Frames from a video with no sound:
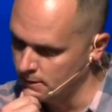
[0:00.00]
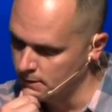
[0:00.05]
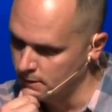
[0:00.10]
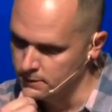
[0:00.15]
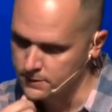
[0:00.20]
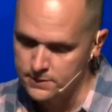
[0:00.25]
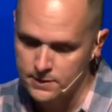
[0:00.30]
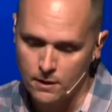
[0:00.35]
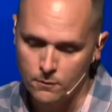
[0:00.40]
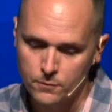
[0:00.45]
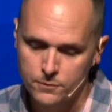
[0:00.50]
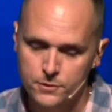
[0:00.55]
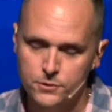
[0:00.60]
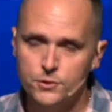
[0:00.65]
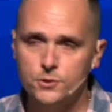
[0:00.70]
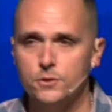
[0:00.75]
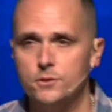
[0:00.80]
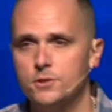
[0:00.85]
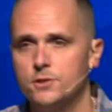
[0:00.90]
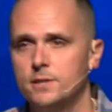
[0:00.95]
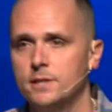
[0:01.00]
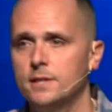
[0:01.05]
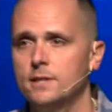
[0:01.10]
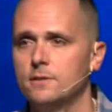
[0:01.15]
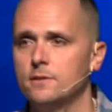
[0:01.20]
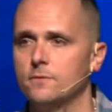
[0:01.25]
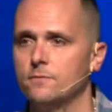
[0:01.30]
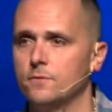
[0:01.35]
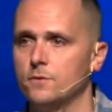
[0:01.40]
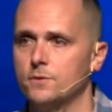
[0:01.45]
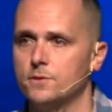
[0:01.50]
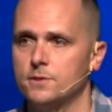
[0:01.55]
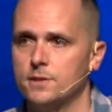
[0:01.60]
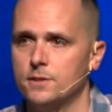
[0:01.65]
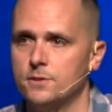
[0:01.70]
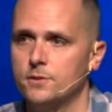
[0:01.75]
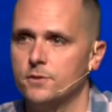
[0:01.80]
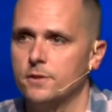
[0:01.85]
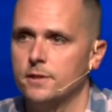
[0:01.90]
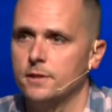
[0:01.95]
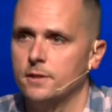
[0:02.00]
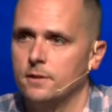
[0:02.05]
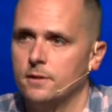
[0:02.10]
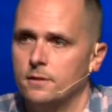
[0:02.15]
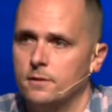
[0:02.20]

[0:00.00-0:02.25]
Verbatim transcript: It's not what the church did in the first century.